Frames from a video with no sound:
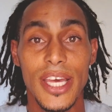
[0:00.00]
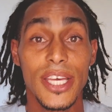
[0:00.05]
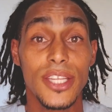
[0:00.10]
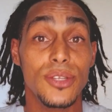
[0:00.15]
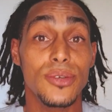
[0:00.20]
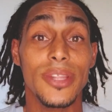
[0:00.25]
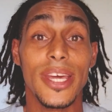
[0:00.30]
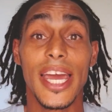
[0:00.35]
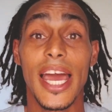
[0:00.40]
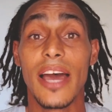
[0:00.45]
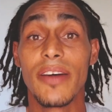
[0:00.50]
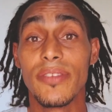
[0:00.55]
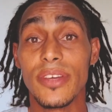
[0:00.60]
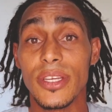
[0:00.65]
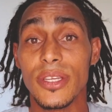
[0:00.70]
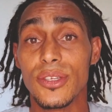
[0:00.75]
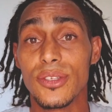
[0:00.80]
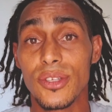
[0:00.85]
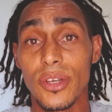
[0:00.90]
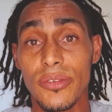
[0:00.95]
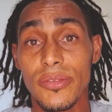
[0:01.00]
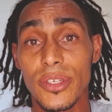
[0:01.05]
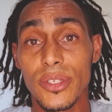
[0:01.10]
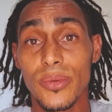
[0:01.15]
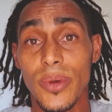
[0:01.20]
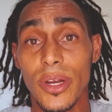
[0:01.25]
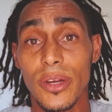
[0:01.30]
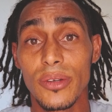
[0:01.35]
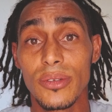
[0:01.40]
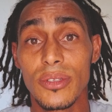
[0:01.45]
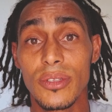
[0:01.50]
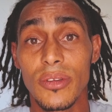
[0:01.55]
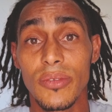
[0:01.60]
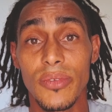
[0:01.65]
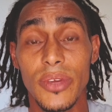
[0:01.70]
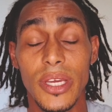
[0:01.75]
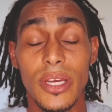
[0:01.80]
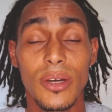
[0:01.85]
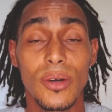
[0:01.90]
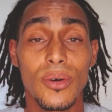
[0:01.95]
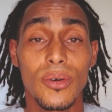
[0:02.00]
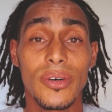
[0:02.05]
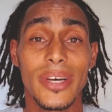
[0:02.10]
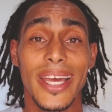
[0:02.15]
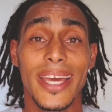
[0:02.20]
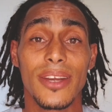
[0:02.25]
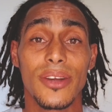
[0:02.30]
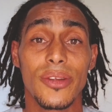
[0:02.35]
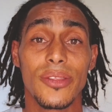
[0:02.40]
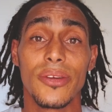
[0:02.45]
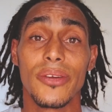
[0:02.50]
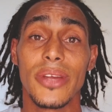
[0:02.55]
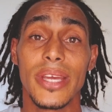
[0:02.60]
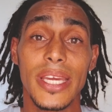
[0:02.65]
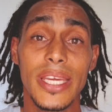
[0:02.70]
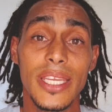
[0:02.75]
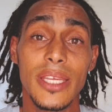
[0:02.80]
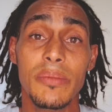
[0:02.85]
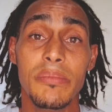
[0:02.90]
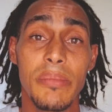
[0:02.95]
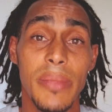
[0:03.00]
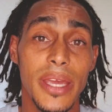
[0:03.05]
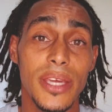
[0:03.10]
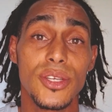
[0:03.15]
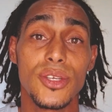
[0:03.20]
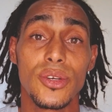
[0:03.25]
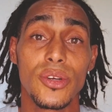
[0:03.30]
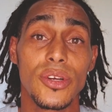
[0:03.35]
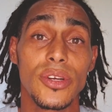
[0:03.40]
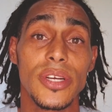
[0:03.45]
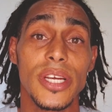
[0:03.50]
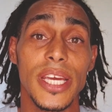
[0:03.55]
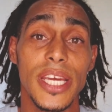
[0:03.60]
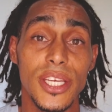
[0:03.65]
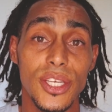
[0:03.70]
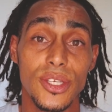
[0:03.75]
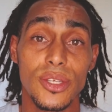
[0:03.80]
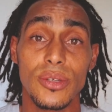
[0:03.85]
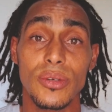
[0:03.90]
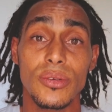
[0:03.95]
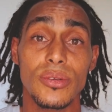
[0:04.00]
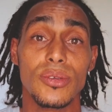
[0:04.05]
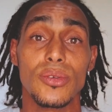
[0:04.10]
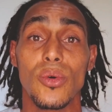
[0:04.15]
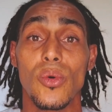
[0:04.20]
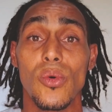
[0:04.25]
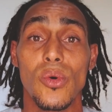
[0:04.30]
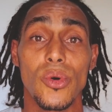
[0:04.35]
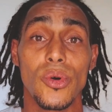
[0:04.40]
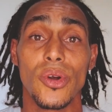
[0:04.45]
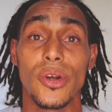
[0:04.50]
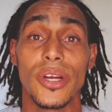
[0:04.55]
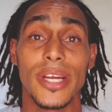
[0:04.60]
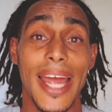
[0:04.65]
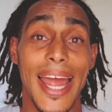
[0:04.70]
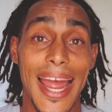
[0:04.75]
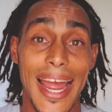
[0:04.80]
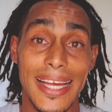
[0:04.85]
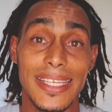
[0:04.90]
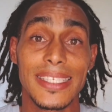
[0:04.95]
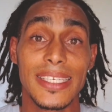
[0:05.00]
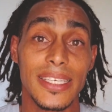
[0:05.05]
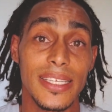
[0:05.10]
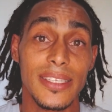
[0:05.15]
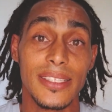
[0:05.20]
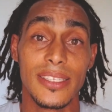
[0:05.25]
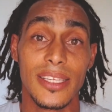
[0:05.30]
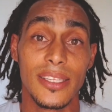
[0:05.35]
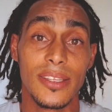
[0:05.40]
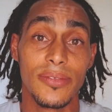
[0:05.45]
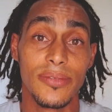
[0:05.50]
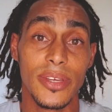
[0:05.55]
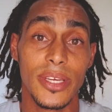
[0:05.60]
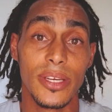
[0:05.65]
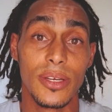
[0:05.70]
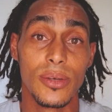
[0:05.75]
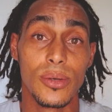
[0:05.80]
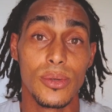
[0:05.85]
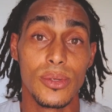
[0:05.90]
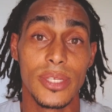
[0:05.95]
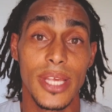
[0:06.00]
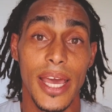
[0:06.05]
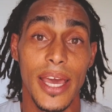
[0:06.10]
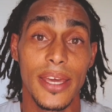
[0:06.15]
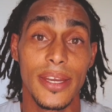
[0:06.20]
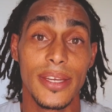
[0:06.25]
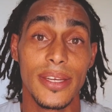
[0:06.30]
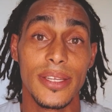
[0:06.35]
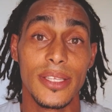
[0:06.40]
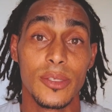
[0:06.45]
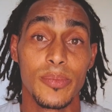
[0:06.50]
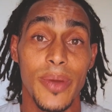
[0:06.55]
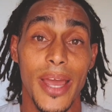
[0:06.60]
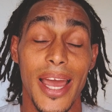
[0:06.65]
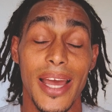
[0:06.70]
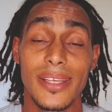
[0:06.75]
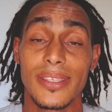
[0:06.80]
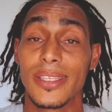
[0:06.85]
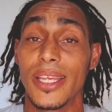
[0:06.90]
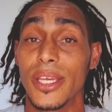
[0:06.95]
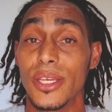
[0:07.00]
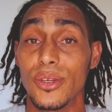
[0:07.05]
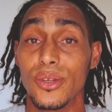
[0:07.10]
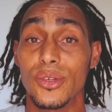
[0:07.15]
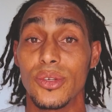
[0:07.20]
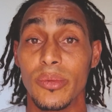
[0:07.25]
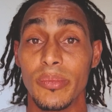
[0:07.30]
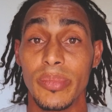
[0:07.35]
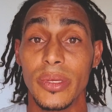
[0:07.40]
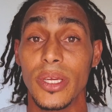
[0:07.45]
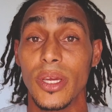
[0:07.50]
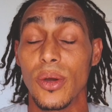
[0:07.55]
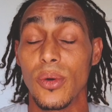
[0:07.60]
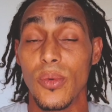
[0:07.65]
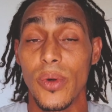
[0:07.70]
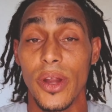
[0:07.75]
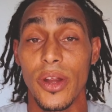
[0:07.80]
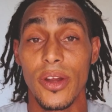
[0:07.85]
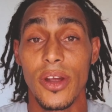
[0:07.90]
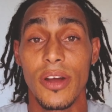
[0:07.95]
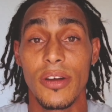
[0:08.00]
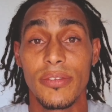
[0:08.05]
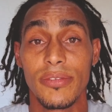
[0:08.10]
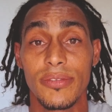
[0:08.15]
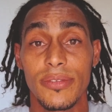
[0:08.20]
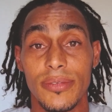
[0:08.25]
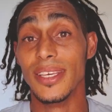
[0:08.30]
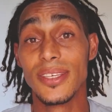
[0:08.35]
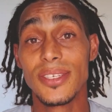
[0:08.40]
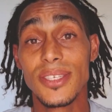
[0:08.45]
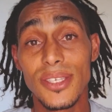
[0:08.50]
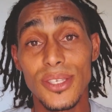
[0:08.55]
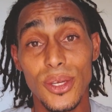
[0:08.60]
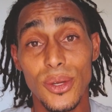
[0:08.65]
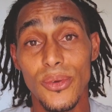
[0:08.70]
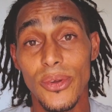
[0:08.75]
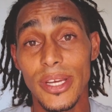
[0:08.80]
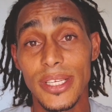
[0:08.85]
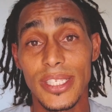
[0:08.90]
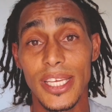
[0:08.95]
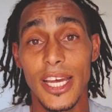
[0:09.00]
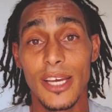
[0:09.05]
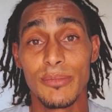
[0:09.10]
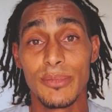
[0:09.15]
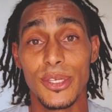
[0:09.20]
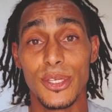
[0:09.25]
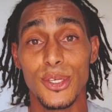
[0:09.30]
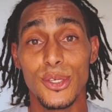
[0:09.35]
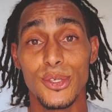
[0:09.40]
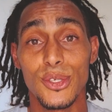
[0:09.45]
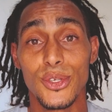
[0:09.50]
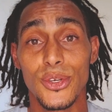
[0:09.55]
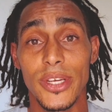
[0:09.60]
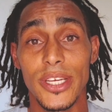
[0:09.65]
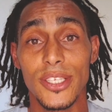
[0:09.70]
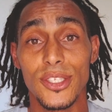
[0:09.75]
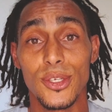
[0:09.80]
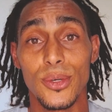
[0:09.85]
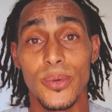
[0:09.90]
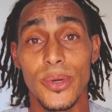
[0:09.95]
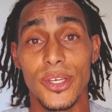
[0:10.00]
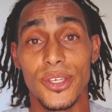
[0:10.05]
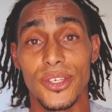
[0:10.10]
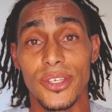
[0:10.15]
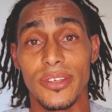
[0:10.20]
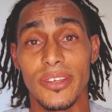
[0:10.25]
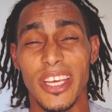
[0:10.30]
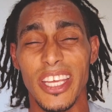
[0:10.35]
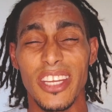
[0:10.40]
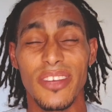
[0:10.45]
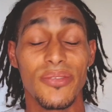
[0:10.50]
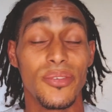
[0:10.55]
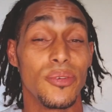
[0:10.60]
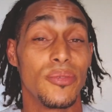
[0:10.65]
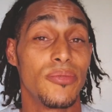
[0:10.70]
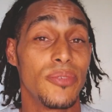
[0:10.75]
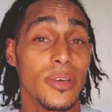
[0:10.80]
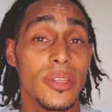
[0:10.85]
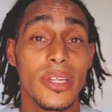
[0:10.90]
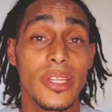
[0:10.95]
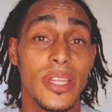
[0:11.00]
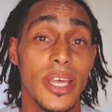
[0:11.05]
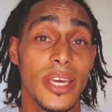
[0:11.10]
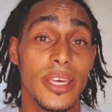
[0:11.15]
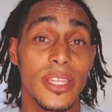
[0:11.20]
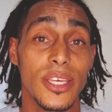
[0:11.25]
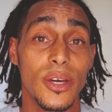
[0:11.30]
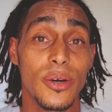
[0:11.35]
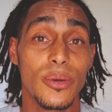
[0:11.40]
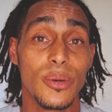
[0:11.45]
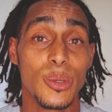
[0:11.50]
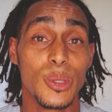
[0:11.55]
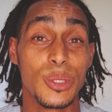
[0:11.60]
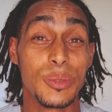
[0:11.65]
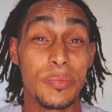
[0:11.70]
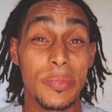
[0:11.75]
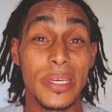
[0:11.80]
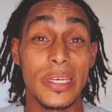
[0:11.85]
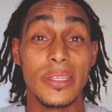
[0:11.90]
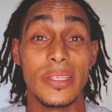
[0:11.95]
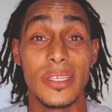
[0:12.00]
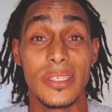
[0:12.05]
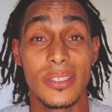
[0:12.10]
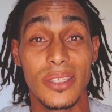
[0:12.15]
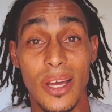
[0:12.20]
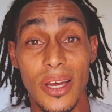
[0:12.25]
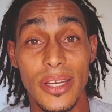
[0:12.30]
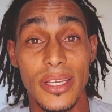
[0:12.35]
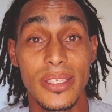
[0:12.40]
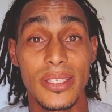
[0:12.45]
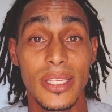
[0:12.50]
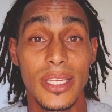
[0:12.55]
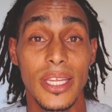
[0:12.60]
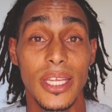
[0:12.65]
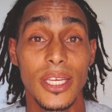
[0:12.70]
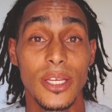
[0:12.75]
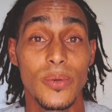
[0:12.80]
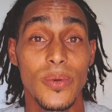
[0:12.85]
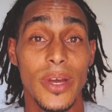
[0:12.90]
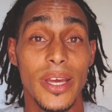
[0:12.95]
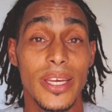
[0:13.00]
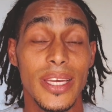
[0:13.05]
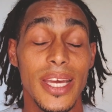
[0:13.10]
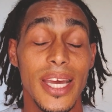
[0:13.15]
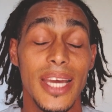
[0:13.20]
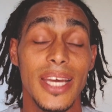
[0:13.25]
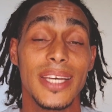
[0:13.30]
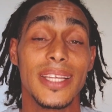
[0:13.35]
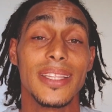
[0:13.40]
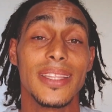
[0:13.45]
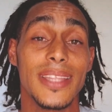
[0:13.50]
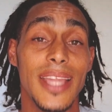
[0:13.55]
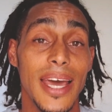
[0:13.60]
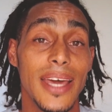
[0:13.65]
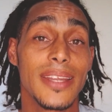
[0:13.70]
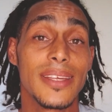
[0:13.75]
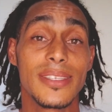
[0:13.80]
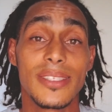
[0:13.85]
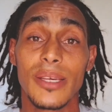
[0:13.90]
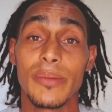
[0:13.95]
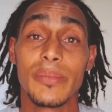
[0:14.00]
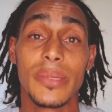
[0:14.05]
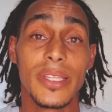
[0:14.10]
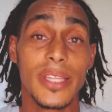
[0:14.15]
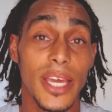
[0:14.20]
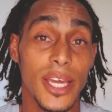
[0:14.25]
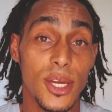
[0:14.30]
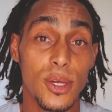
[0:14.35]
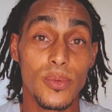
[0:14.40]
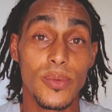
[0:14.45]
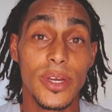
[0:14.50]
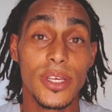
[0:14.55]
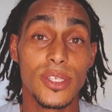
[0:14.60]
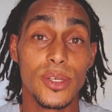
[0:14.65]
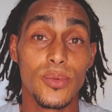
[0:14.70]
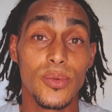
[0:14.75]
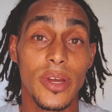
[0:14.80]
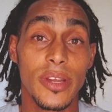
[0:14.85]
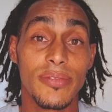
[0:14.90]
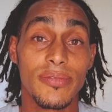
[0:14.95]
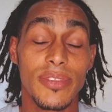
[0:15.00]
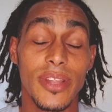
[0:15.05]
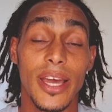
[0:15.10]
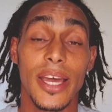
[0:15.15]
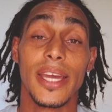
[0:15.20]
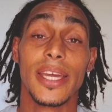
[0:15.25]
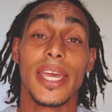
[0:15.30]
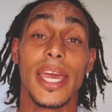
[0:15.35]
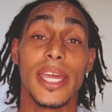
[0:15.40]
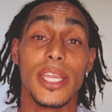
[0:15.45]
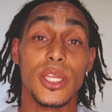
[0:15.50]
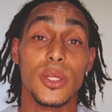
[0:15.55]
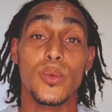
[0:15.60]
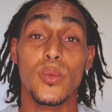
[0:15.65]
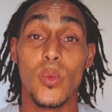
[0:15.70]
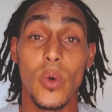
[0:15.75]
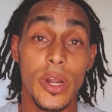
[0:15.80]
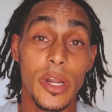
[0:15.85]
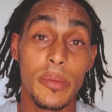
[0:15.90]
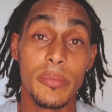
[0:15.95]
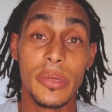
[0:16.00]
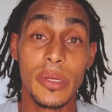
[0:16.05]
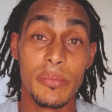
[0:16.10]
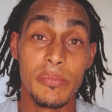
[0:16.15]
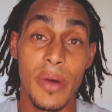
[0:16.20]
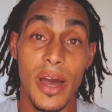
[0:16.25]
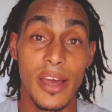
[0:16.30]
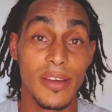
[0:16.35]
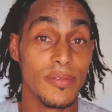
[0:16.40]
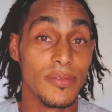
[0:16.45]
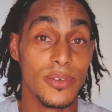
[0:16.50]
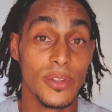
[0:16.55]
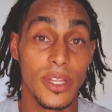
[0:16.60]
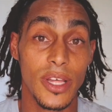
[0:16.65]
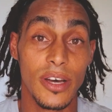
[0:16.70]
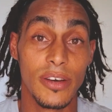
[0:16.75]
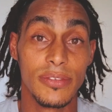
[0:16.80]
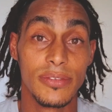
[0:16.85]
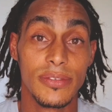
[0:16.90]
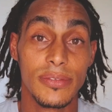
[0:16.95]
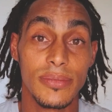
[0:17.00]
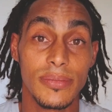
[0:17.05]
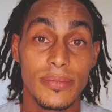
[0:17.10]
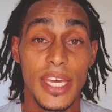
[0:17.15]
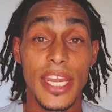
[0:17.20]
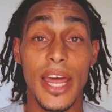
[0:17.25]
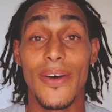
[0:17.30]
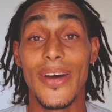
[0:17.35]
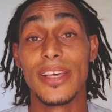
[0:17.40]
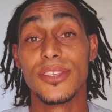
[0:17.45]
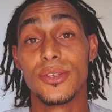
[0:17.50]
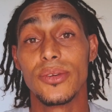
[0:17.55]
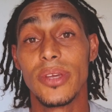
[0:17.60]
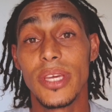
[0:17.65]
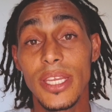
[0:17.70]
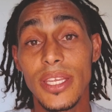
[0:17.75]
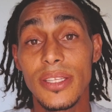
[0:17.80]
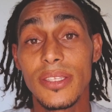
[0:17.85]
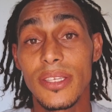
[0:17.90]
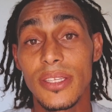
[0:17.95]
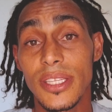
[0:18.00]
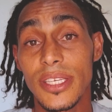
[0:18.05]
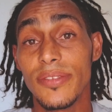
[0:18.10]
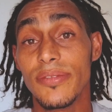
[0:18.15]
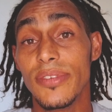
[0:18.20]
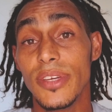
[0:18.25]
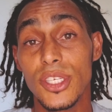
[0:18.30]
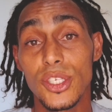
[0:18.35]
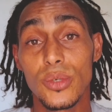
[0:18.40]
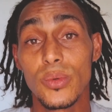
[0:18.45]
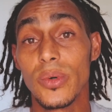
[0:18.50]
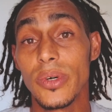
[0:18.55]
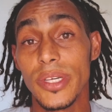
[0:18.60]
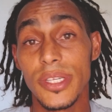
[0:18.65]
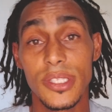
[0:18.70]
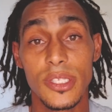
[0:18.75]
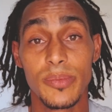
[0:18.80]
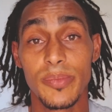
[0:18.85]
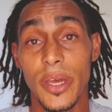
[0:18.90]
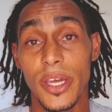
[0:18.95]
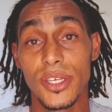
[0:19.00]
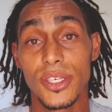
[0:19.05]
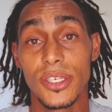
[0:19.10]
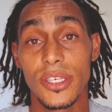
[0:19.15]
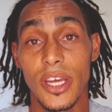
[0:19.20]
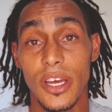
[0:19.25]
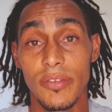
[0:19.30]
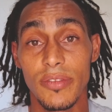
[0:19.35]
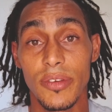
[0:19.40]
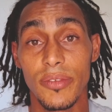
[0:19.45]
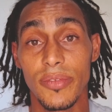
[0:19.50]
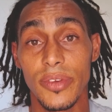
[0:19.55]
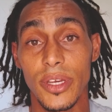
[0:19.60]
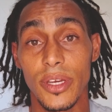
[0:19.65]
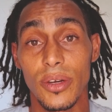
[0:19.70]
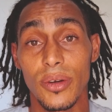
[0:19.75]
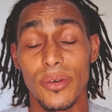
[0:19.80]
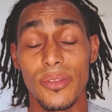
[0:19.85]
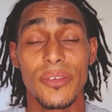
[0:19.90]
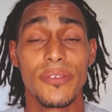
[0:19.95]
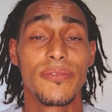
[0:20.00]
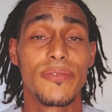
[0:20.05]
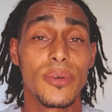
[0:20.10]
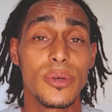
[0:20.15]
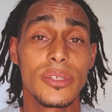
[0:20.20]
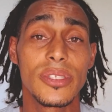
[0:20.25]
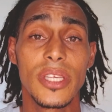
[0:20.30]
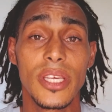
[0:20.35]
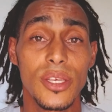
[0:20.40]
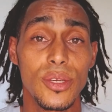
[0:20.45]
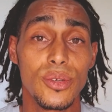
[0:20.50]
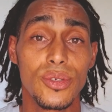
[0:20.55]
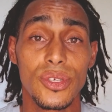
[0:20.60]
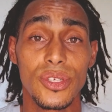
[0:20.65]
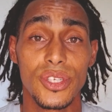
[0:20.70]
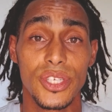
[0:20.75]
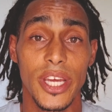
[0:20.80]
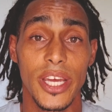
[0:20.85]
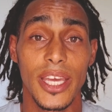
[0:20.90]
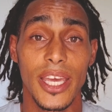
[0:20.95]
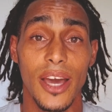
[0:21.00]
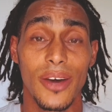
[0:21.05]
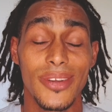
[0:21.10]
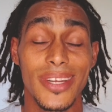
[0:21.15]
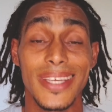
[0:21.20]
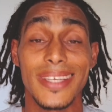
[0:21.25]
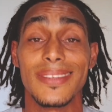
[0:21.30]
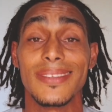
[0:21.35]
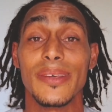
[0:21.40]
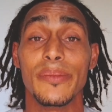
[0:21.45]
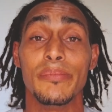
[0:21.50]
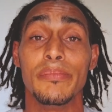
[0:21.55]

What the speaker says: Do they have any service records of the vehicle, and are there any major issues or accidents that the vehicle has had in its past that you should be aware of? This is a great time to use your intuition, and if you're feeling like the owner is being dishonest in any way, that is something that could raise a red flag and you want to be mindful of. Now, as you get into the visual inspection of the vehicle, the first thing you should check out is the